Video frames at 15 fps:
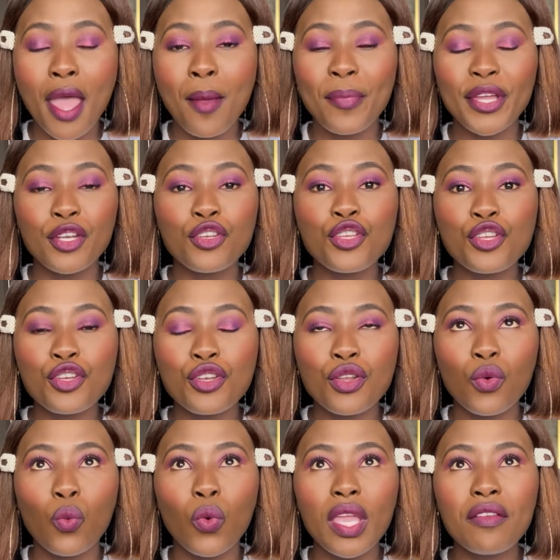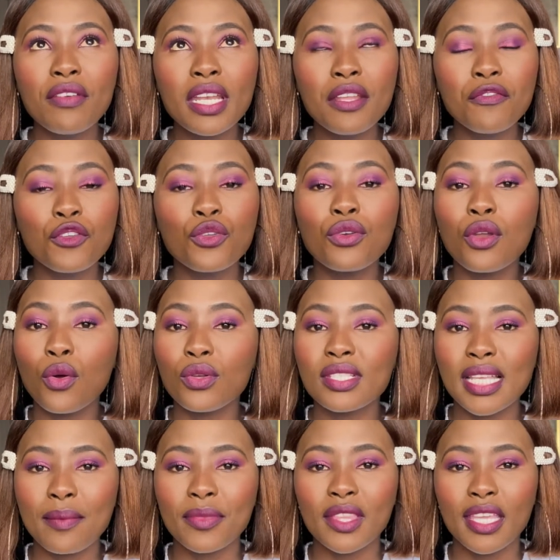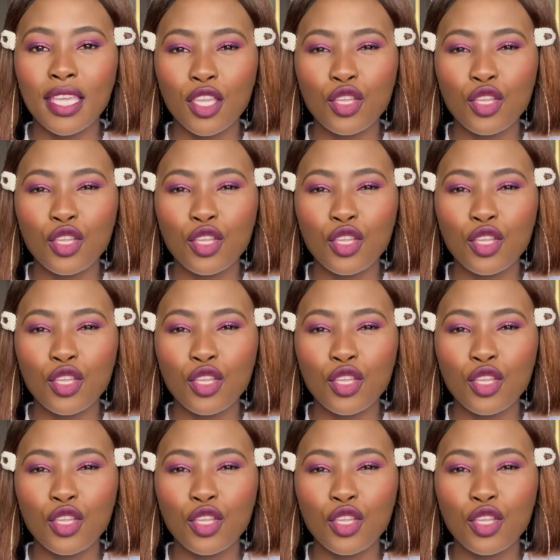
but even if you know something,